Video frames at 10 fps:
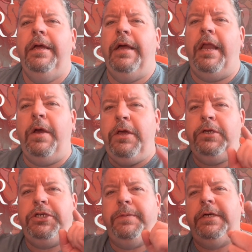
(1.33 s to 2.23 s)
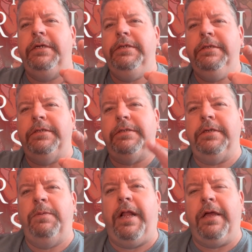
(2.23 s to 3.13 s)
Hello YouTubers
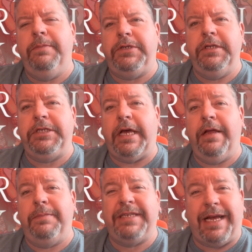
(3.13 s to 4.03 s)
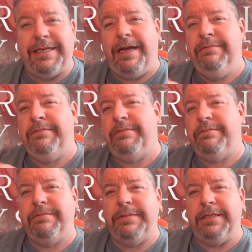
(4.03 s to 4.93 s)
and welcome to the channel. I'm sat down
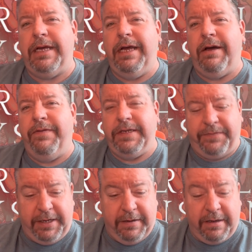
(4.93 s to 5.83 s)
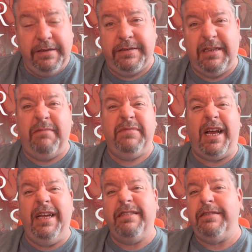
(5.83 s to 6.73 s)
on this video because I'm
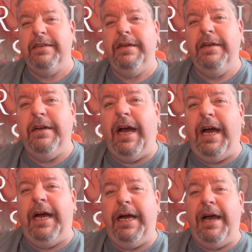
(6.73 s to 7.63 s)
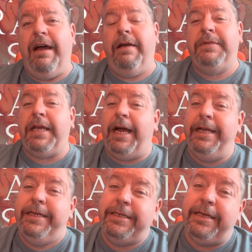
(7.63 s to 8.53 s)
tired and I'm
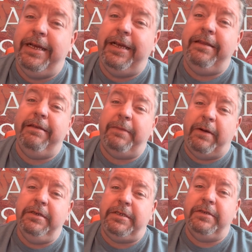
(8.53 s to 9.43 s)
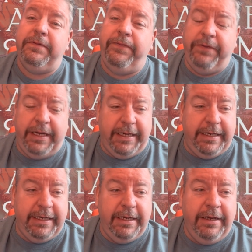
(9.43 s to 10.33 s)
tired at the amount
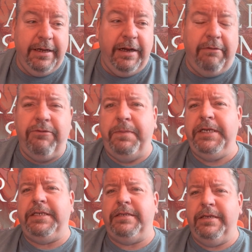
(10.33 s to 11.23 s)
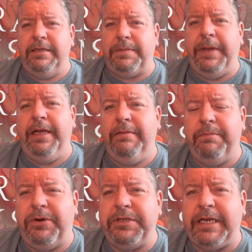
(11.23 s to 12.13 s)
of rubbish that's being
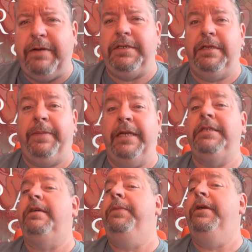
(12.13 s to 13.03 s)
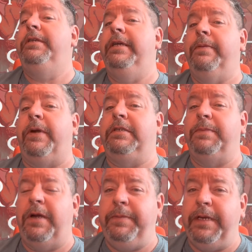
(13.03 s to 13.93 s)
pushed out to the Magic community at the present
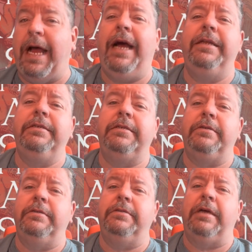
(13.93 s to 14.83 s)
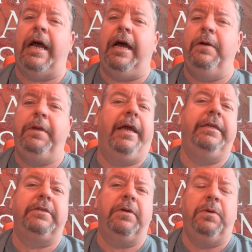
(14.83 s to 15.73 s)
moment, and how
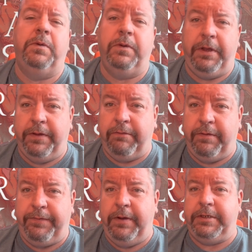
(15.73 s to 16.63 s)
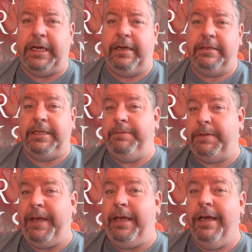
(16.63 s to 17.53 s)
nice all the other review channels seem to
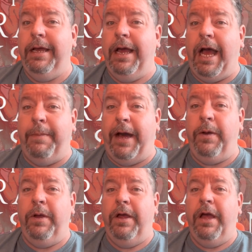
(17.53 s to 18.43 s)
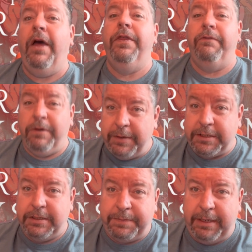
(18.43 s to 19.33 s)
be about the rubbish
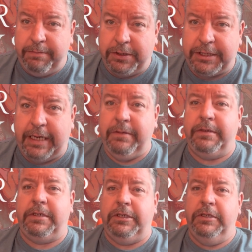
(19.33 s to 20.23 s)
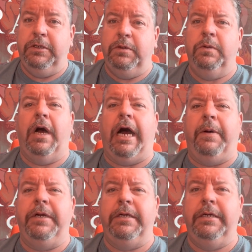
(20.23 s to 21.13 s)
that's being pushed out to
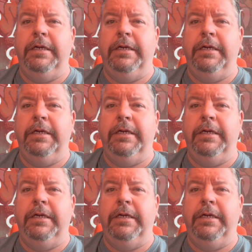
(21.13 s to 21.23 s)
our